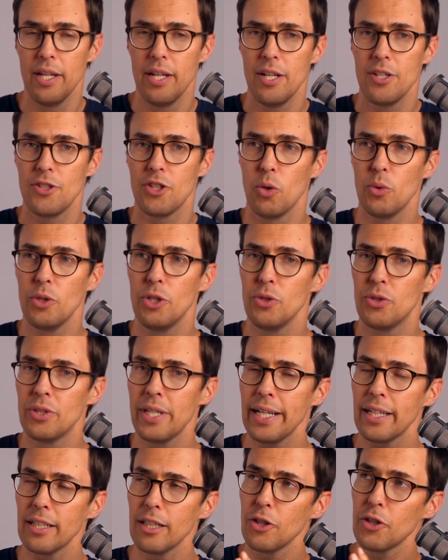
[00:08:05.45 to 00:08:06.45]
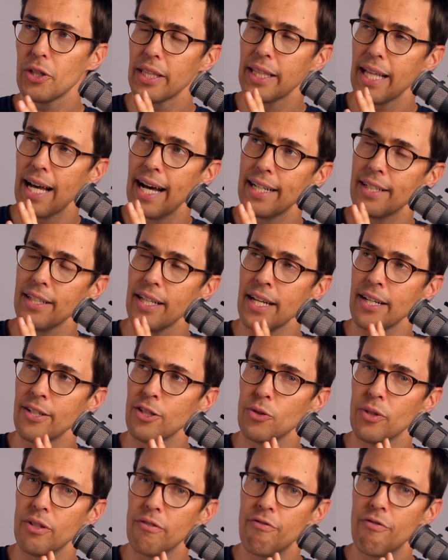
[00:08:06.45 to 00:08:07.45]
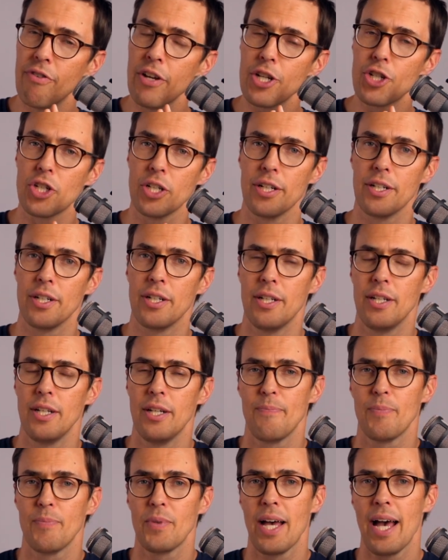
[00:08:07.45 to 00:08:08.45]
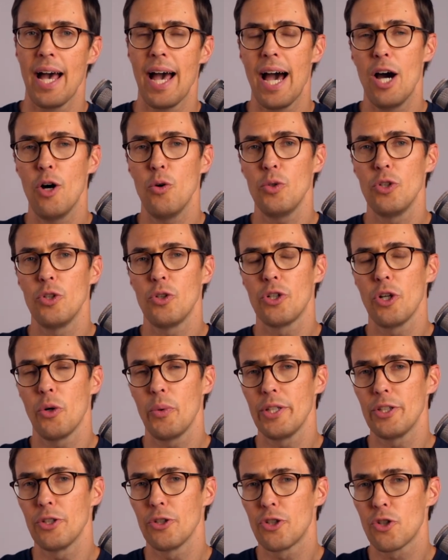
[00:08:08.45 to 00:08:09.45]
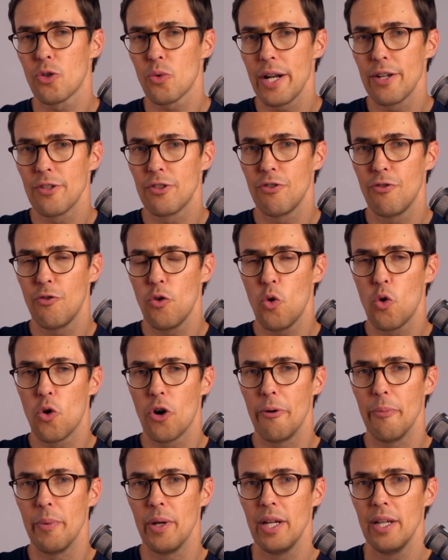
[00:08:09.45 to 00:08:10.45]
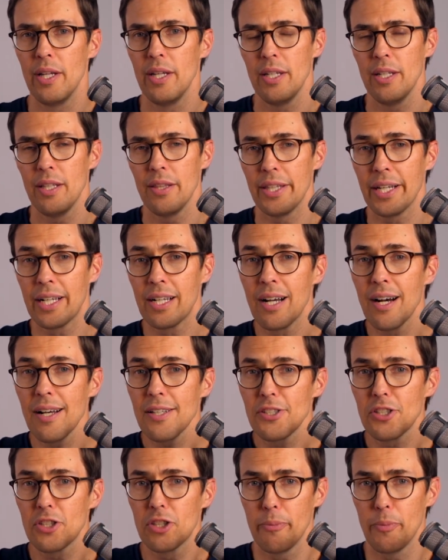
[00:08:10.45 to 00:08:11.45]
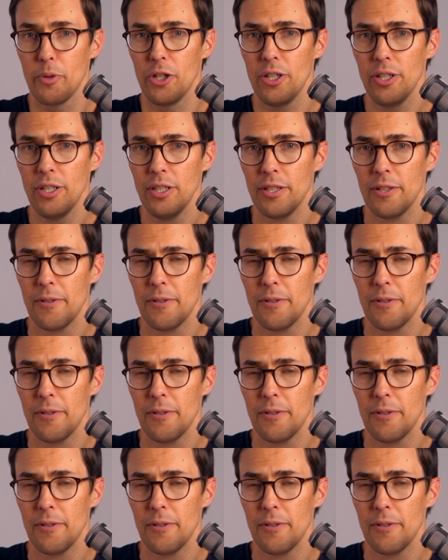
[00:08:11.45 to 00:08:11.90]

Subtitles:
So you take a look at that and you envision how you're going to transform the customer